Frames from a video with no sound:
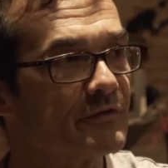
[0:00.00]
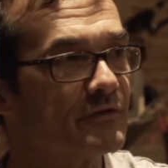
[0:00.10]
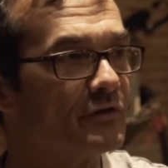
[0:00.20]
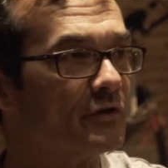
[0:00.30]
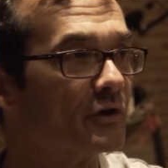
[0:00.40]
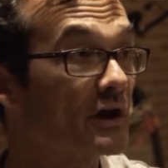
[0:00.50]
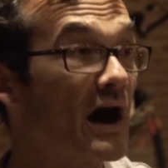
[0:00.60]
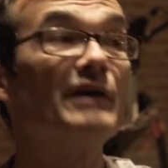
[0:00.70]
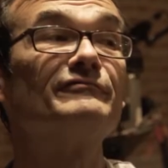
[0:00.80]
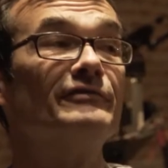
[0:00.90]
the
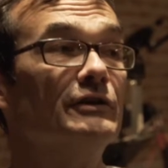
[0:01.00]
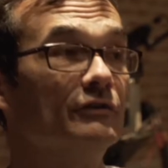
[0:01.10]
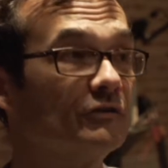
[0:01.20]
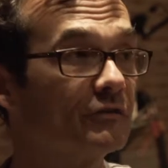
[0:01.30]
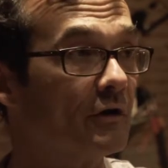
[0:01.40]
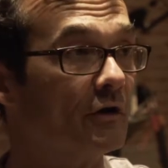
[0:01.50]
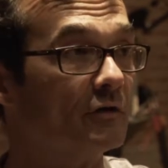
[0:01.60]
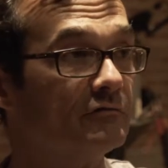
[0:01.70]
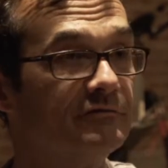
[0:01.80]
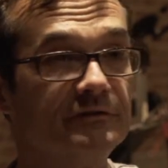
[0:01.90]
confidence
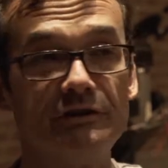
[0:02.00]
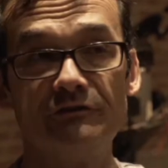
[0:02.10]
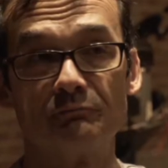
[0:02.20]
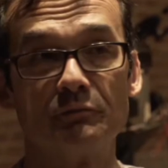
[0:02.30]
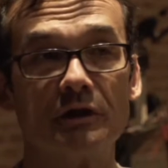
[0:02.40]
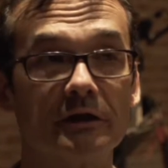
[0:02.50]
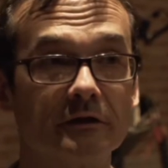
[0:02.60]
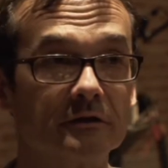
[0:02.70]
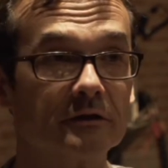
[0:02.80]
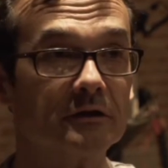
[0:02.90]
of each
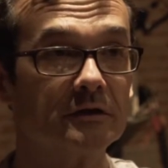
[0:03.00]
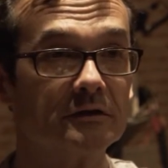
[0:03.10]
player,